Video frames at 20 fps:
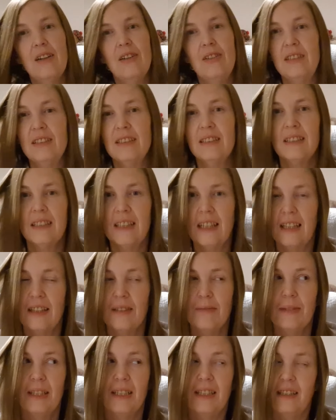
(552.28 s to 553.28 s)
honestly, at
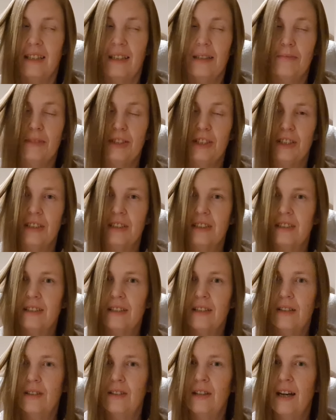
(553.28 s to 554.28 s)
the minute,
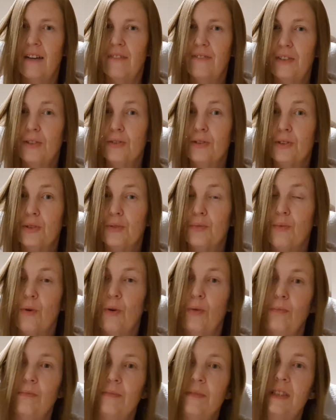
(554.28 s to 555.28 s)
I feel
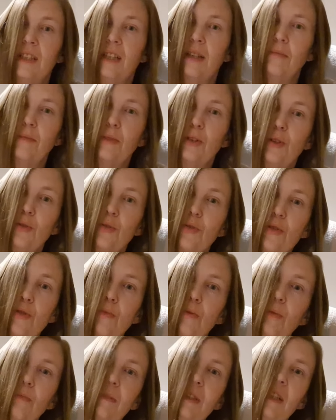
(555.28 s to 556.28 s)
swamped. I'm so
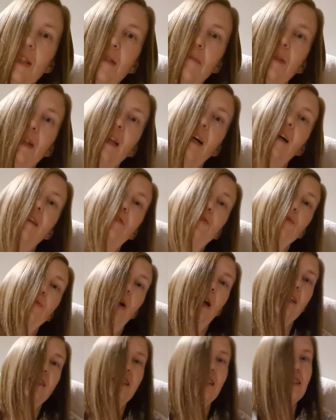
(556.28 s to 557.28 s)
swamped at the minute.
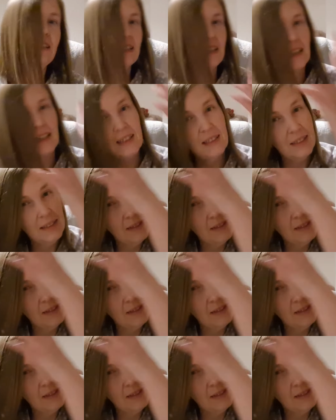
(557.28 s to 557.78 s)
So I didn't